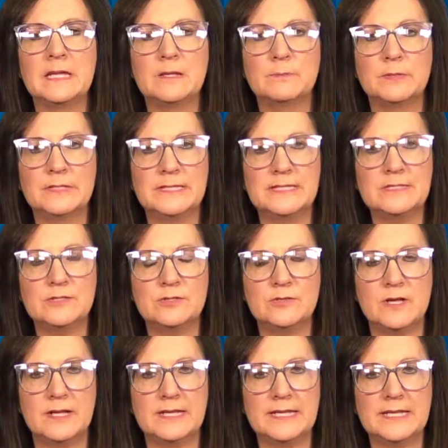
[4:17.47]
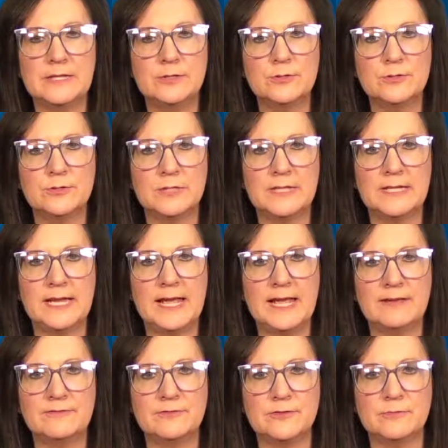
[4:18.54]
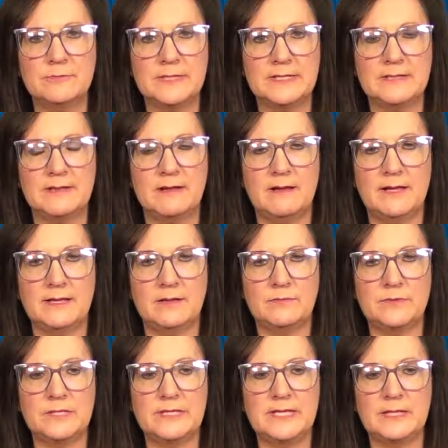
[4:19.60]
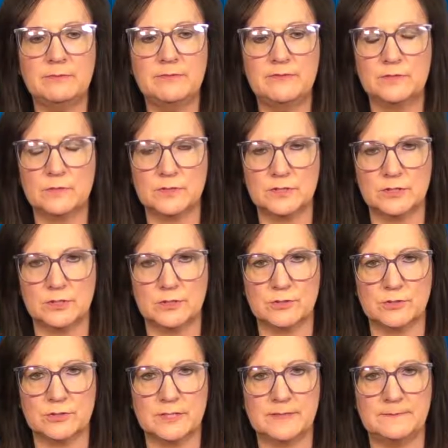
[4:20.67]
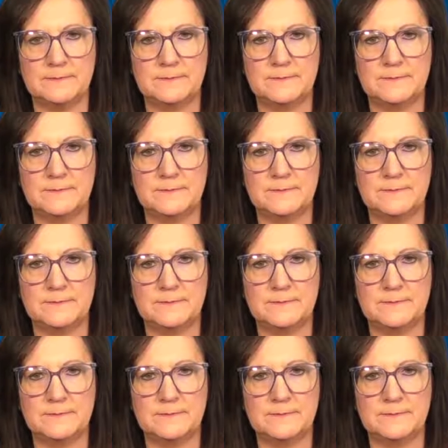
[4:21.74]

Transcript: Please do not eat or drink after midnight on the day before surgery.